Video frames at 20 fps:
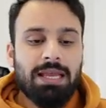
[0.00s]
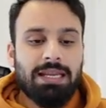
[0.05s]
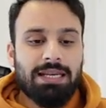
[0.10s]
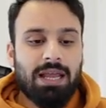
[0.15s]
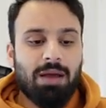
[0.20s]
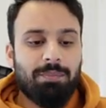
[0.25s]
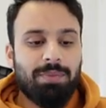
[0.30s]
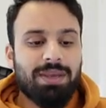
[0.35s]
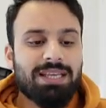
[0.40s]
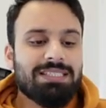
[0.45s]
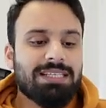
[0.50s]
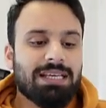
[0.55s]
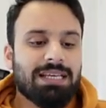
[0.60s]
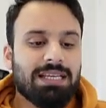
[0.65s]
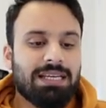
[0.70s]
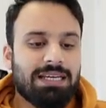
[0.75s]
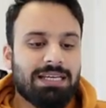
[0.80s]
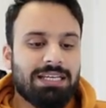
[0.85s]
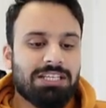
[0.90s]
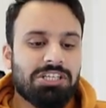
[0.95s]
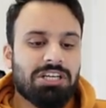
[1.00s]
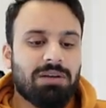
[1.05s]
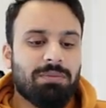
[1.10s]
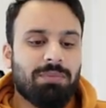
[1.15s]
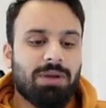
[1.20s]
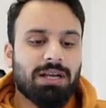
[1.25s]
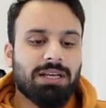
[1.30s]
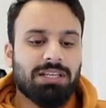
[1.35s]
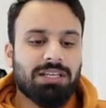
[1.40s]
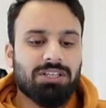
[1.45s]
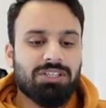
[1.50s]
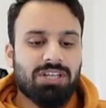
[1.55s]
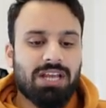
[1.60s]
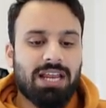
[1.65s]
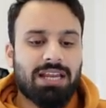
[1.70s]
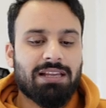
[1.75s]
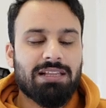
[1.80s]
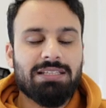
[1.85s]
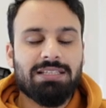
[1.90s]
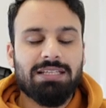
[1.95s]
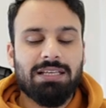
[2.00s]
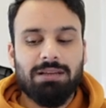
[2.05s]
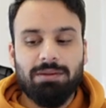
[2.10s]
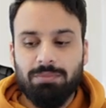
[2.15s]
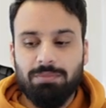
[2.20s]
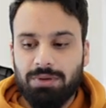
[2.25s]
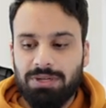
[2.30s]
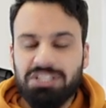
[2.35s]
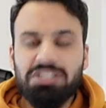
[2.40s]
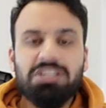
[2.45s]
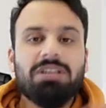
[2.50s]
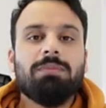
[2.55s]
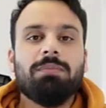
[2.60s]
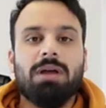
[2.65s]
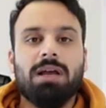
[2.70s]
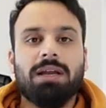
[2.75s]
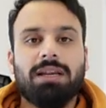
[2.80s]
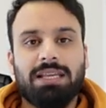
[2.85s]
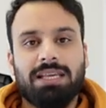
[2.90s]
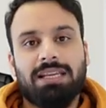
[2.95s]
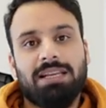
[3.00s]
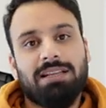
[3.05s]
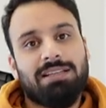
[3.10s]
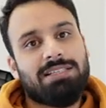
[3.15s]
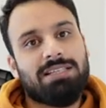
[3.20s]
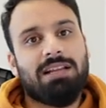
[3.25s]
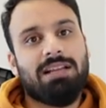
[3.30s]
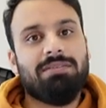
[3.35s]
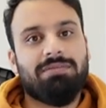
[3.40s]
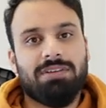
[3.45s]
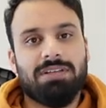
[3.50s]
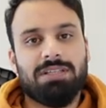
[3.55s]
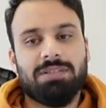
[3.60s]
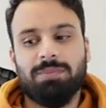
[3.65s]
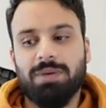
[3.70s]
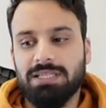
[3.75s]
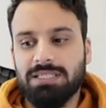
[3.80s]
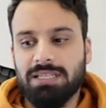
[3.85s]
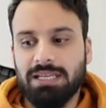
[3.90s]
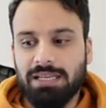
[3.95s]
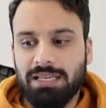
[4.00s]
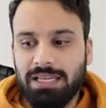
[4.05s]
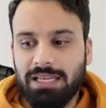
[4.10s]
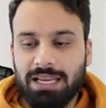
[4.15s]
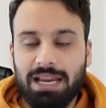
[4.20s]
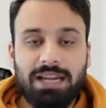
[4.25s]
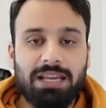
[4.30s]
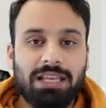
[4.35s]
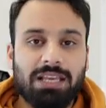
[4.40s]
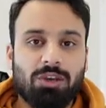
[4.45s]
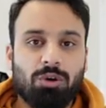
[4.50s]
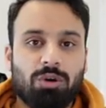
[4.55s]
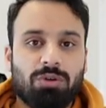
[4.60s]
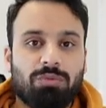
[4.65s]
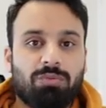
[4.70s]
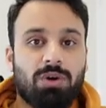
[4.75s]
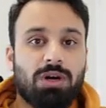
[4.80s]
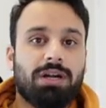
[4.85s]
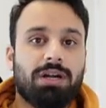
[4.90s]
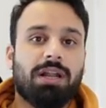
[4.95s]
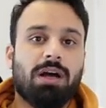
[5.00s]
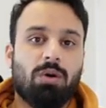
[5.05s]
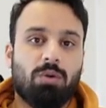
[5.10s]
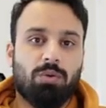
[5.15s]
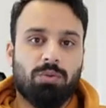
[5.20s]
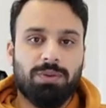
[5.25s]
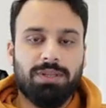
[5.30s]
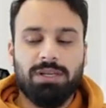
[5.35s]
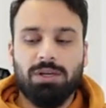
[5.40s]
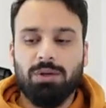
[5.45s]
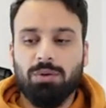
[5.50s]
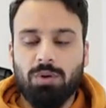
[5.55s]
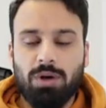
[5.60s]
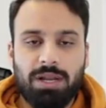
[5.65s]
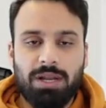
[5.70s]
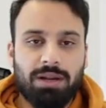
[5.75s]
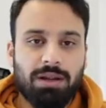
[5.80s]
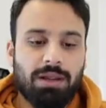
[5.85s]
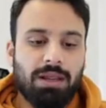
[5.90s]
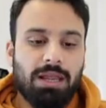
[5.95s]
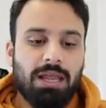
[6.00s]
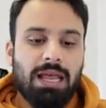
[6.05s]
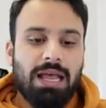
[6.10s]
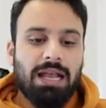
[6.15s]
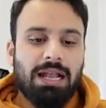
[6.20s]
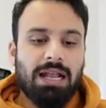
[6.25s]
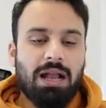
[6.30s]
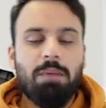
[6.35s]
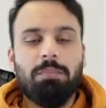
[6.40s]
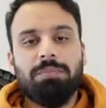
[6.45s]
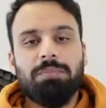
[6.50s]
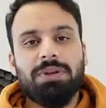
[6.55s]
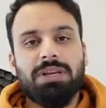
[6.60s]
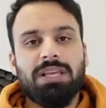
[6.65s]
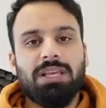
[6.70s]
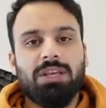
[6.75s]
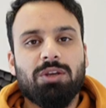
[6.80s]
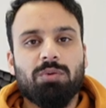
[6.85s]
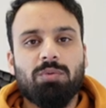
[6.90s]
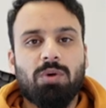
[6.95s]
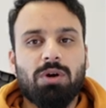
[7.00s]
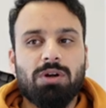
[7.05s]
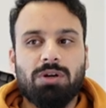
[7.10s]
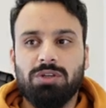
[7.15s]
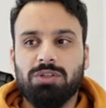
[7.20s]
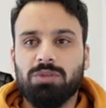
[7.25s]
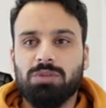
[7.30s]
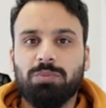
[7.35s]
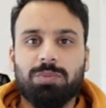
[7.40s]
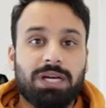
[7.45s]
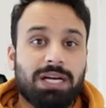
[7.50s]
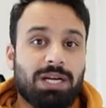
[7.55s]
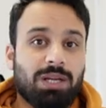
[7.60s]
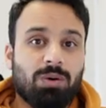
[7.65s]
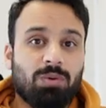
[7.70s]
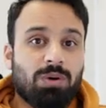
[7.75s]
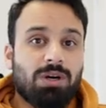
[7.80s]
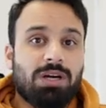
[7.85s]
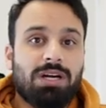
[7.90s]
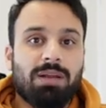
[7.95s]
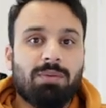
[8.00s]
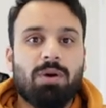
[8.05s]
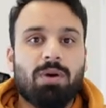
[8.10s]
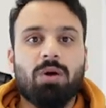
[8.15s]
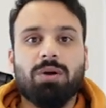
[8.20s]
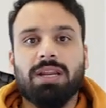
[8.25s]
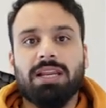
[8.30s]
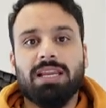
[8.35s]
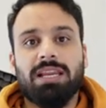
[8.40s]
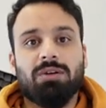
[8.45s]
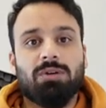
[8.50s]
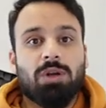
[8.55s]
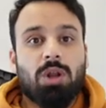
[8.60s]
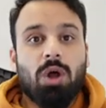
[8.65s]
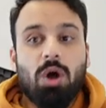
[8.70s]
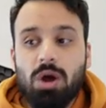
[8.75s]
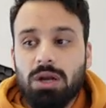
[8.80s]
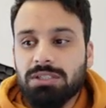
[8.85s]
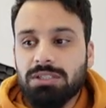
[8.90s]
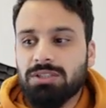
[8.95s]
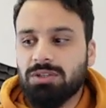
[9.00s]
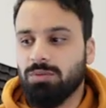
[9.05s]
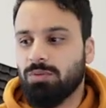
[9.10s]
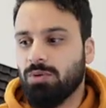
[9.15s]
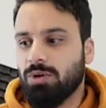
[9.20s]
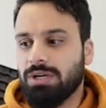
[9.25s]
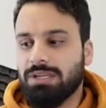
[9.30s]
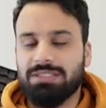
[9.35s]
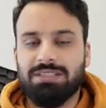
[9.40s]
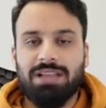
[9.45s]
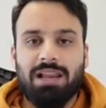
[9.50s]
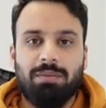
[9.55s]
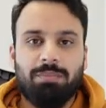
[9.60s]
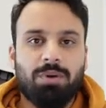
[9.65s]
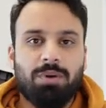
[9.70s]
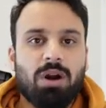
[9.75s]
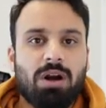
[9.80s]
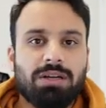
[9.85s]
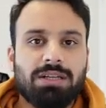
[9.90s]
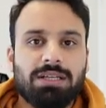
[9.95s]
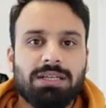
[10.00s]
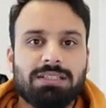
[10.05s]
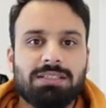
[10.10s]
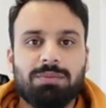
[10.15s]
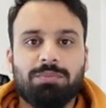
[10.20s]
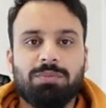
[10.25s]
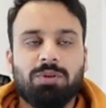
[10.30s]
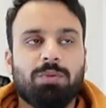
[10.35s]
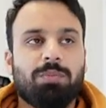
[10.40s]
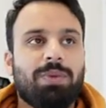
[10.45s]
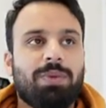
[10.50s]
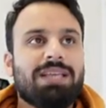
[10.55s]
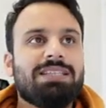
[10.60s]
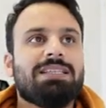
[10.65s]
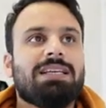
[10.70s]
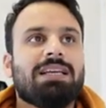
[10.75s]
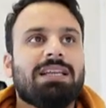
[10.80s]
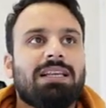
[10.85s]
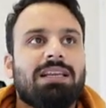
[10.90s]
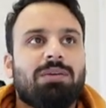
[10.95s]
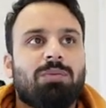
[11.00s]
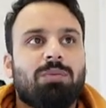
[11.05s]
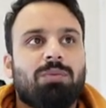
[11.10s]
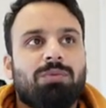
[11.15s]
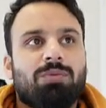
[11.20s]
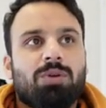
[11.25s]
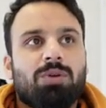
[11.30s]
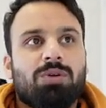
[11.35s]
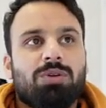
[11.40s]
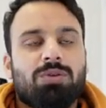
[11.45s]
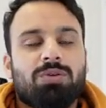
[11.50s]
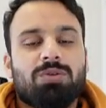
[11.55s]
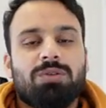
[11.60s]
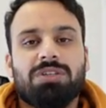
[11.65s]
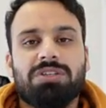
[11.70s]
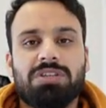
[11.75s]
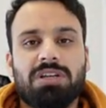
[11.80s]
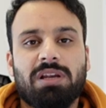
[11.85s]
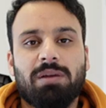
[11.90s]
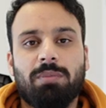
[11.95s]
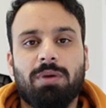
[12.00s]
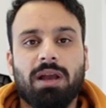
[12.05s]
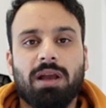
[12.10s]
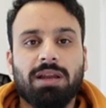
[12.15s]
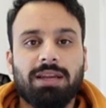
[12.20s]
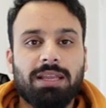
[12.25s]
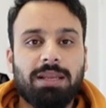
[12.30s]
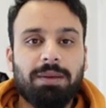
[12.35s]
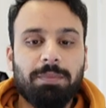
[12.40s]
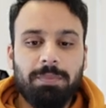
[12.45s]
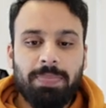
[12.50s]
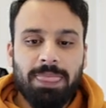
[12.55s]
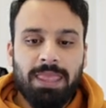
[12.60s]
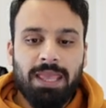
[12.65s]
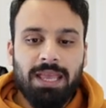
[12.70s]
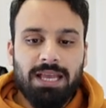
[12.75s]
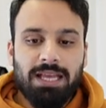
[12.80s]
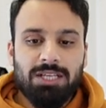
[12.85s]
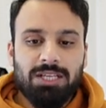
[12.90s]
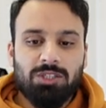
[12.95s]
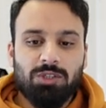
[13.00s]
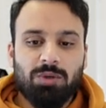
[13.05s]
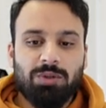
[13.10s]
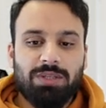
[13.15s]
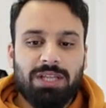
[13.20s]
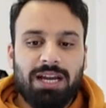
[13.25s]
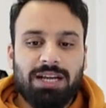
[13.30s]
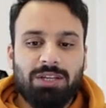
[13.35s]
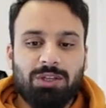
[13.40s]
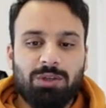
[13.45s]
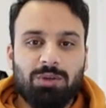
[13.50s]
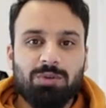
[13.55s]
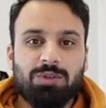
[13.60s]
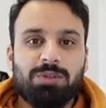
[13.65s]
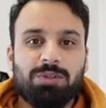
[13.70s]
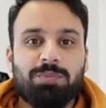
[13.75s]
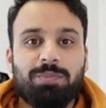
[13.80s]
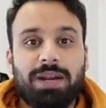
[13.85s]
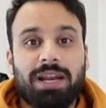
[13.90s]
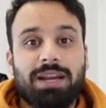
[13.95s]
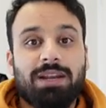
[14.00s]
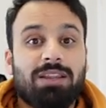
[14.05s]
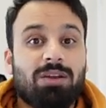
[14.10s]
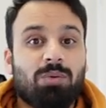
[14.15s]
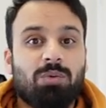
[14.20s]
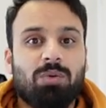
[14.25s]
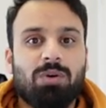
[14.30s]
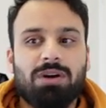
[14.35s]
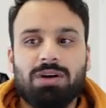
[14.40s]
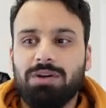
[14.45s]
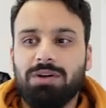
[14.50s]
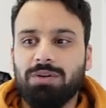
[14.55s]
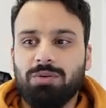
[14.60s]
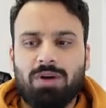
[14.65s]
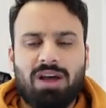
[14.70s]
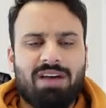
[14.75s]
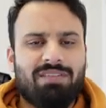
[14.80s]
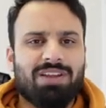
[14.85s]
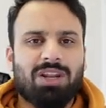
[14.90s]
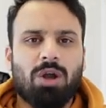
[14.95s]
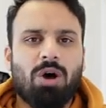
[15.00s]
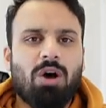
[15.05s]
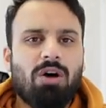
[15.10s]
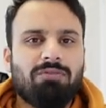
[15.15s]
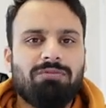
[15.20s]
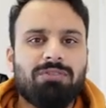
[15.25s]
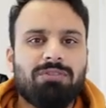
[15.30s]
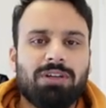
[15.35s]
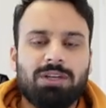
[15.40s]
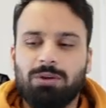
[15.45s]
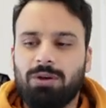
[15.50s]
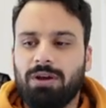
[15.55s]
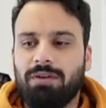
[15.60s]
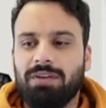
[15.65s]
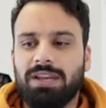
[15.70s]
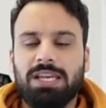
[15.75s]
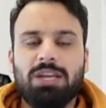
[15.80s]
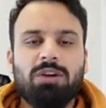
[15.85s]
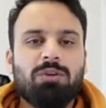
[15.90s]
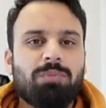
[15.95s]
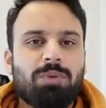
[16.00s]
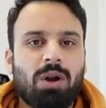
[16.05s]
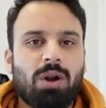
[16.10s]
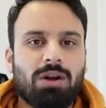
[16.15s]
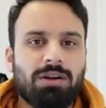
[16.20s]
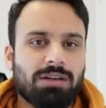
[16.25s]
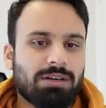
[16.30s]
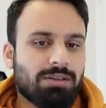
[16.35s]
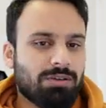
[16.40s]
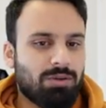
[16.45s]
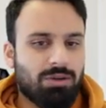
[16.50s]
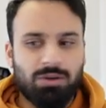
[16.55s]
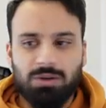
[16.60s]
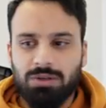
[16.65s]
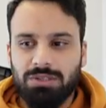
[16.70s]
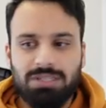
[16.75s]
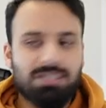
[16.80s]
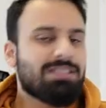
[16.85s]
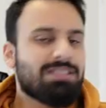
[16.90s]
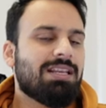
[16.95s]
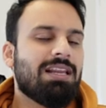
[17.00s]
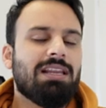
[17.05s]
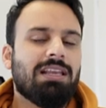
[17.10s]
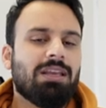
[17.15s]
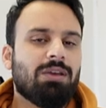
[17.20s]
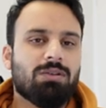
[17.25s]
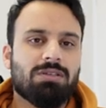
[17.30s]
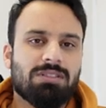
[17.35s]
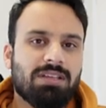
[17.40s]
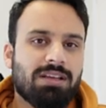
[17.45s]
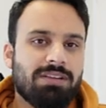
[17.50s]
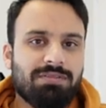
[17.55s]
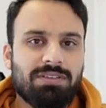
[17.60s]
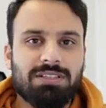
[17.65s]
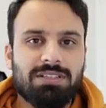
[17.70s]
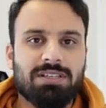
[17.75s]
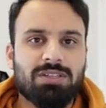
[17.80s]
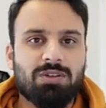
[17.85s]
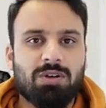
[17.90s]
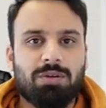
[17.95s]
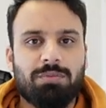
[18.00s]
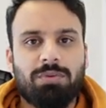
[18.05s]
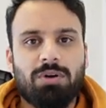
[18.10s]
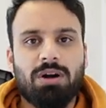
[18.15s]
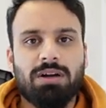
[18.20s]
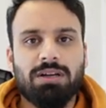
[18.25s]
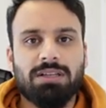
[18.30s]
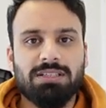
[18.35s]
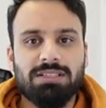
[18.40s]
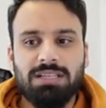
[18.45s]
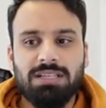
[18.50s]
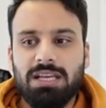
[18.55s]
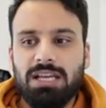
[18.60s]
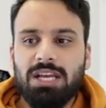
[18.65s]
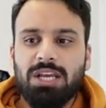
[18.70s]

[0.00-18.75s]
Now, basically, digital marketing channels, uh, digital marketing in itself is basically getting your word out. Whether you are a company, you want to spread a word about a new launch, you want to sell products, you basically you use digital marketing so that you spread the word, you have an offer, you have a new product, or you're just selling your services or products.